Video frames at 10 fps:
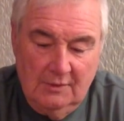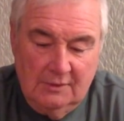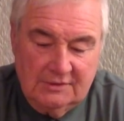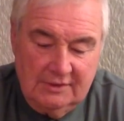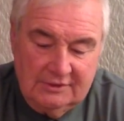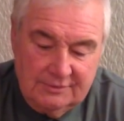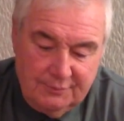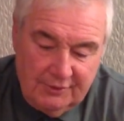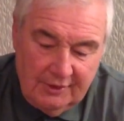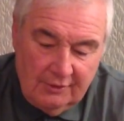So they just
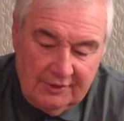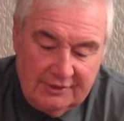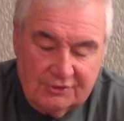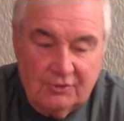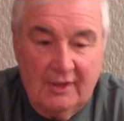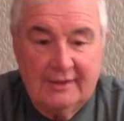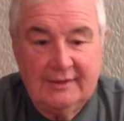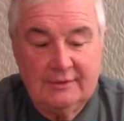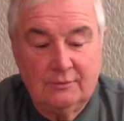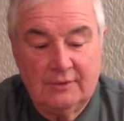put it on in the
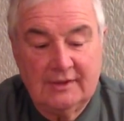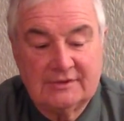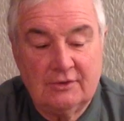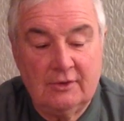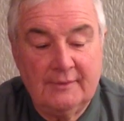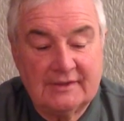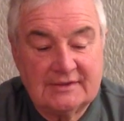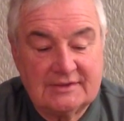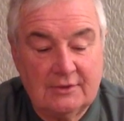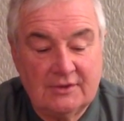training all that time,
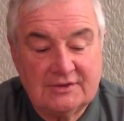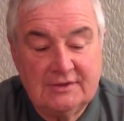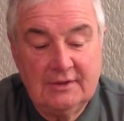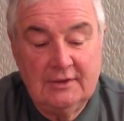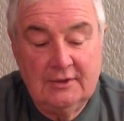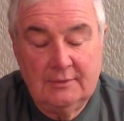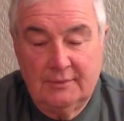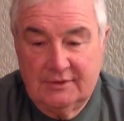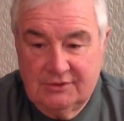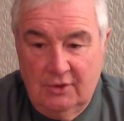exercising. By
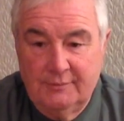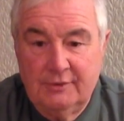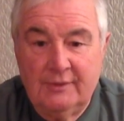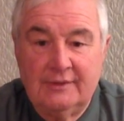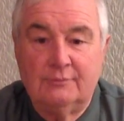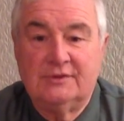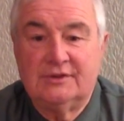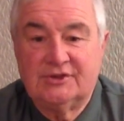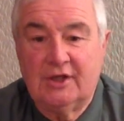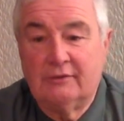the time you went in the
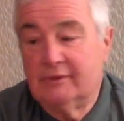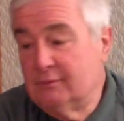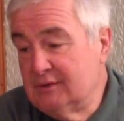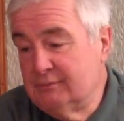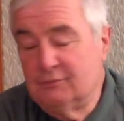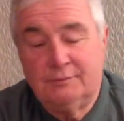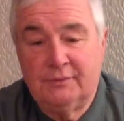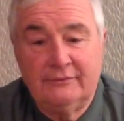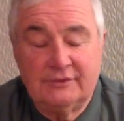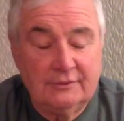show ring, wouldn't
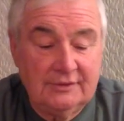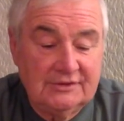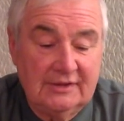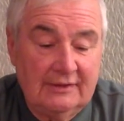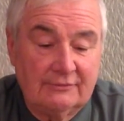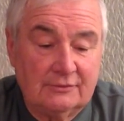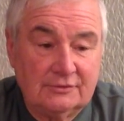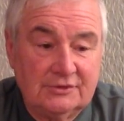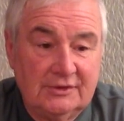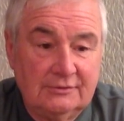bother doing it to the other horse,
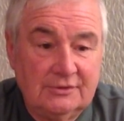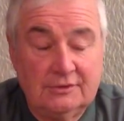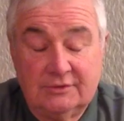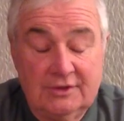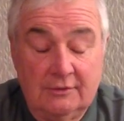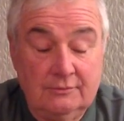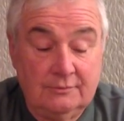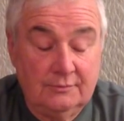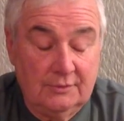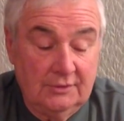you know. So
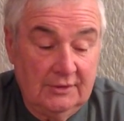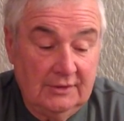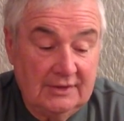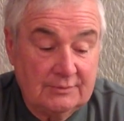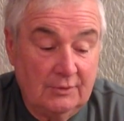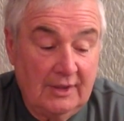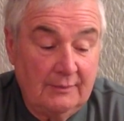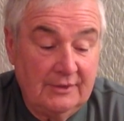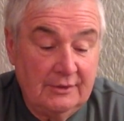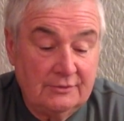that's what they were
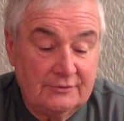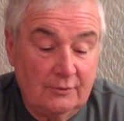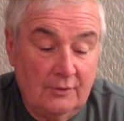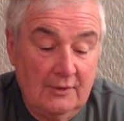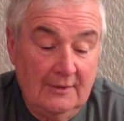used for.